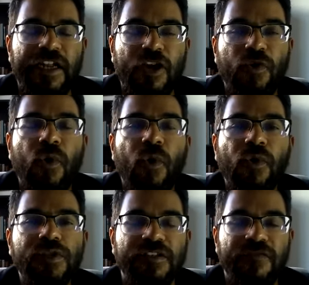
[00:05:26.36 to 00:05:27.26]

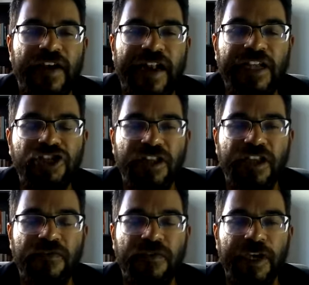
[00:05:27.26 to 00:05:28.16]
records financial
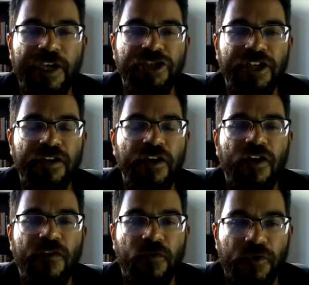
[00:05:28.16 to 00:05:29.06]
information
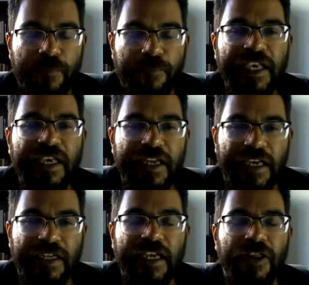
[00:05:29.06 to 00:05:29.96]
for the
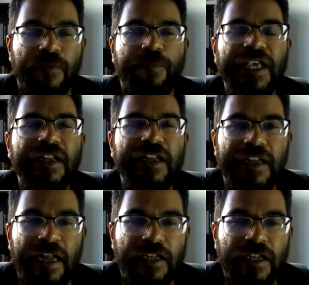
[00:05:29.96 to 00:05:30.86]
period
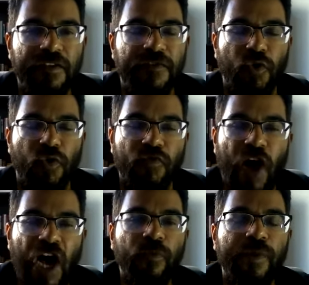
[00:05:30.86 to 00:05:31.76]
under review. For
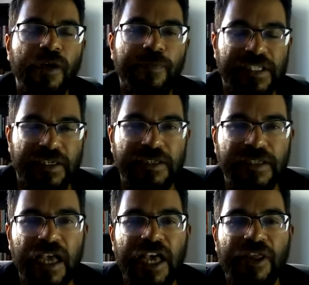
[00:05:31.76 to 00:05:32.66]
our purposes,
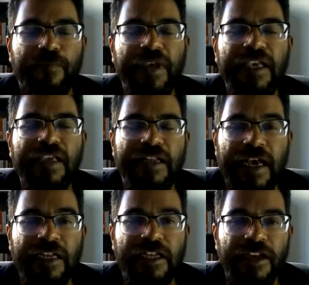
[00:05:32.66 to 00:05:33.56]
the period
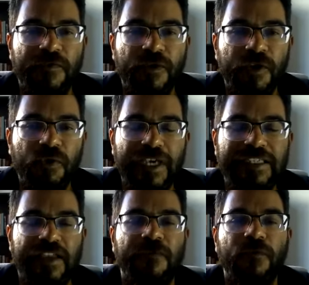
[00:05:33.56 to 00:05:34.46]
under review
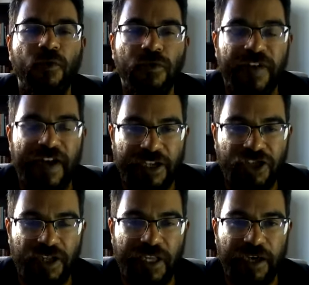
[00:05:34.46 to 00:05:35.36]
is a full
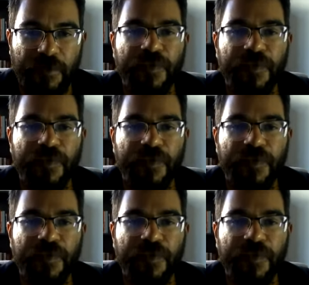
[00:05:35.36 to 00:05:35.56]
financial year.